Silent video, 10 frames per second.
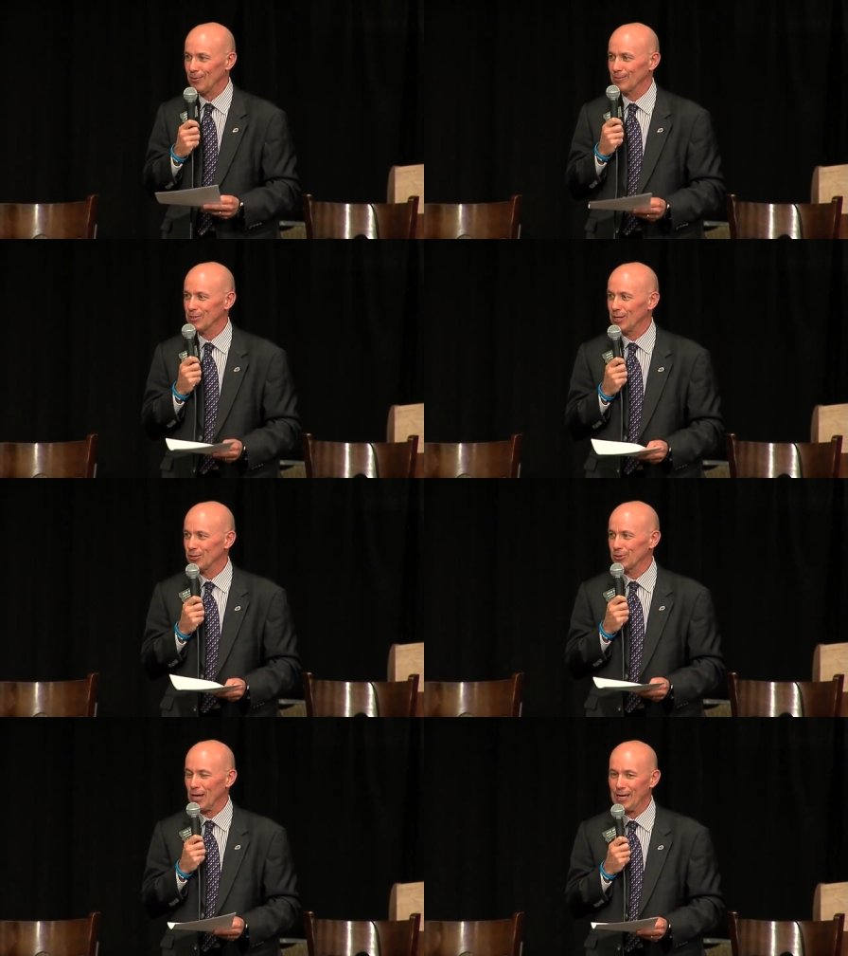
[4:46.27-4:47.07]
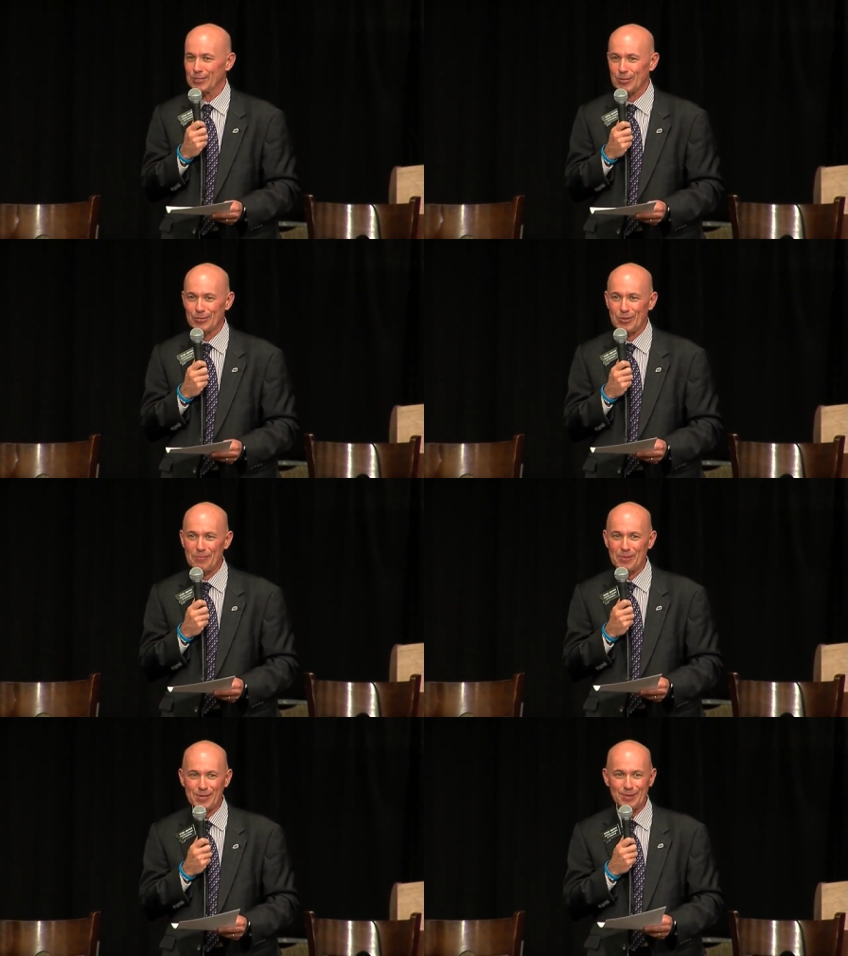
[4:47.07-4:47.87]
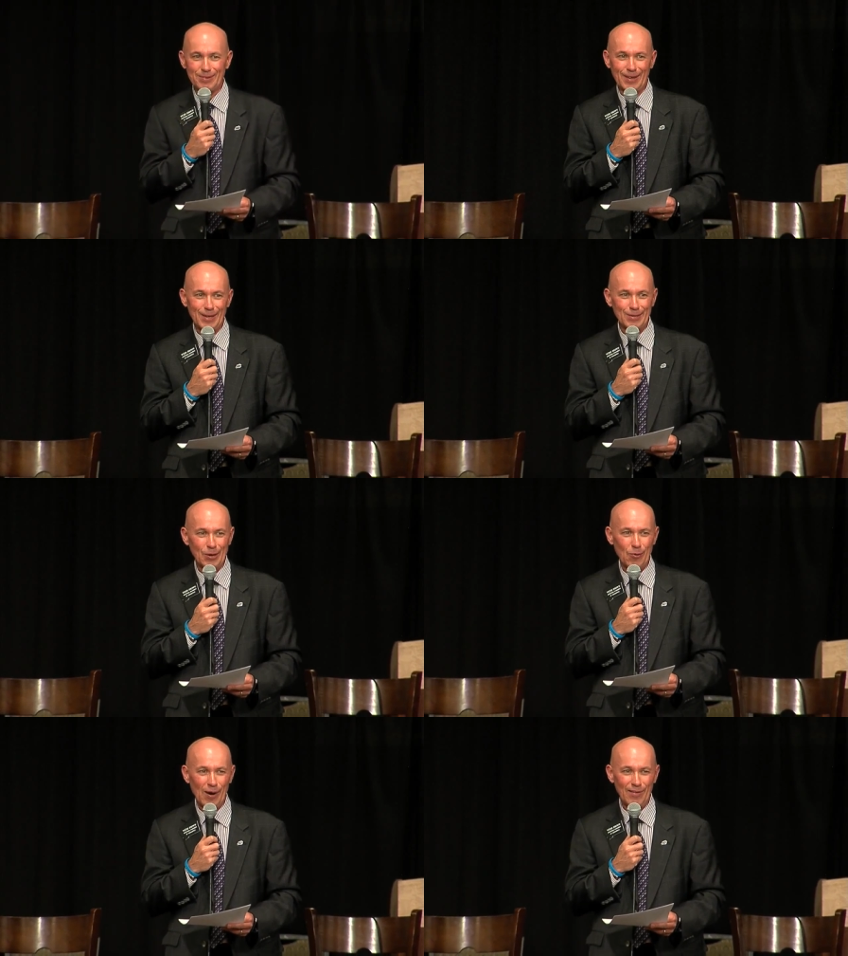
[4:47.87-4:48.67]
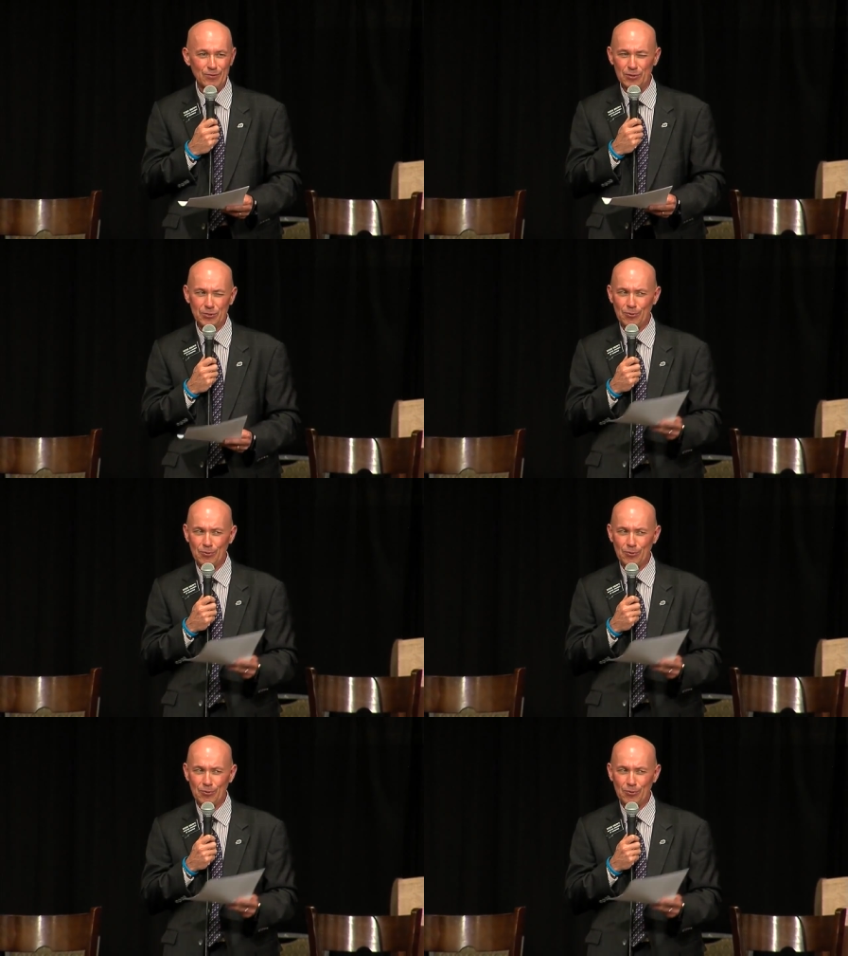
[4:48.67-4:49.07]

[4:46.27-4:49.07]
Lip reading: set your sights on something and go after it.